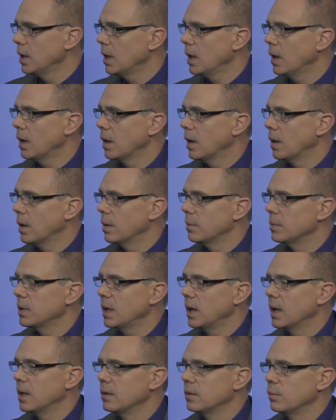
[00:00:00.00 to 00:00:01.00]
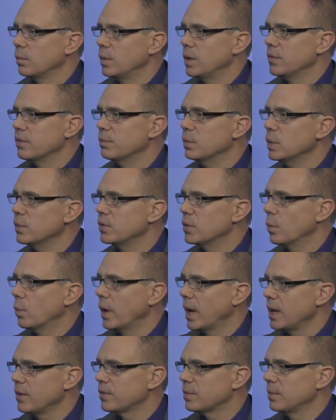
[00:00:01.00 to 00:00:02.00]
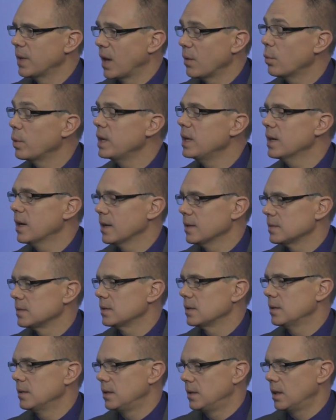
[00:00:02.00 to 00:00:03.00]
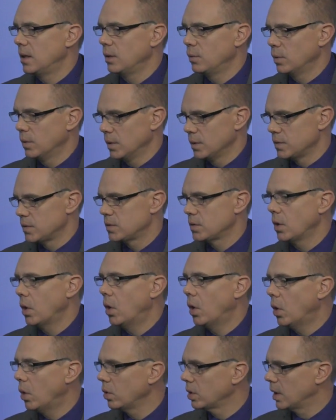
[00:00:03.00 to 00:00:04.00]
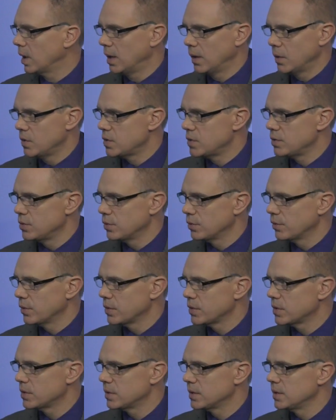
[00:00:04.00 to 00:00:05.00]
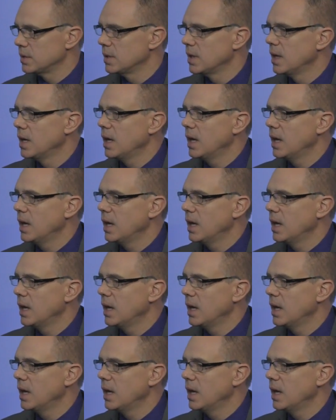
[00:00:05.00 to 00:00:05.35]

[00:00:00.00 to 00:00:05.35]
And we've moved away from that. We, as in other words, all college and university.